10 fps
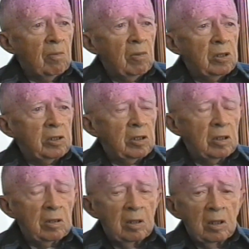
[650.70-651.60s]
But
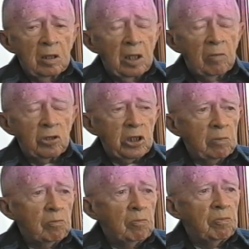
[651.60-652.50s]
uh, there were
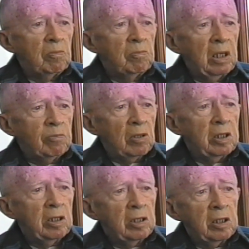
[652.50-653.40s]
some people
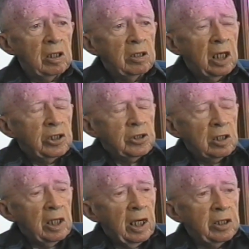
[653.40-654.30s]
here that
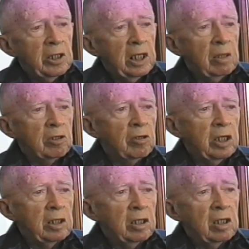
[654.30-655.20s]
still had the name
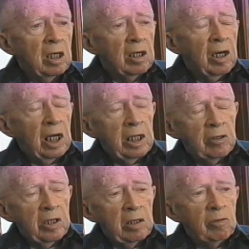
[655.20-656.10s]
Green. Connie
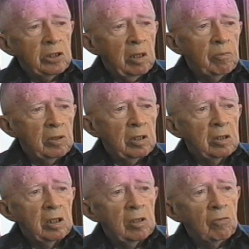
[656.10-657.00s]
Green was up in,
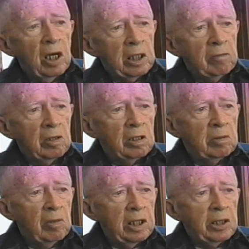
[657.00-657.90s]
in Walkerville
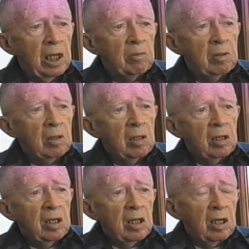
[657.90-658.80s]
in my time.
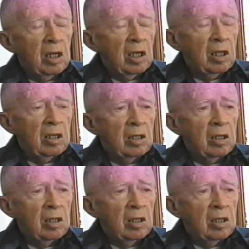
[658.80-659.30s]
And,